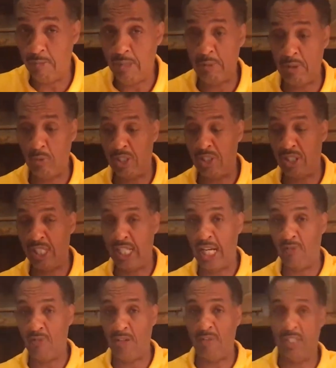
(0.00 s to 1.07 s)
Remember, we see
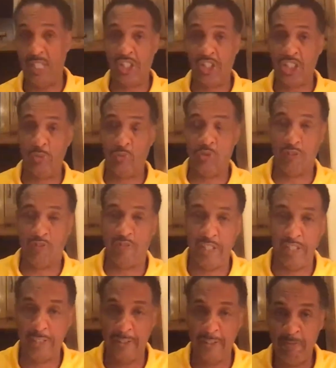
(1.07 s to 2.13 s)
that in Revelation was
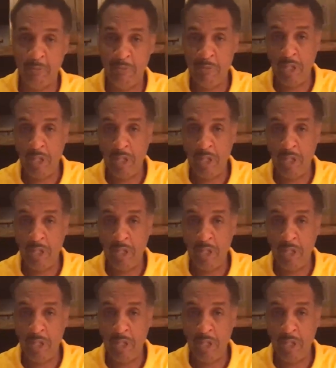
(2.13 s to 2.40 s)
fulfilled.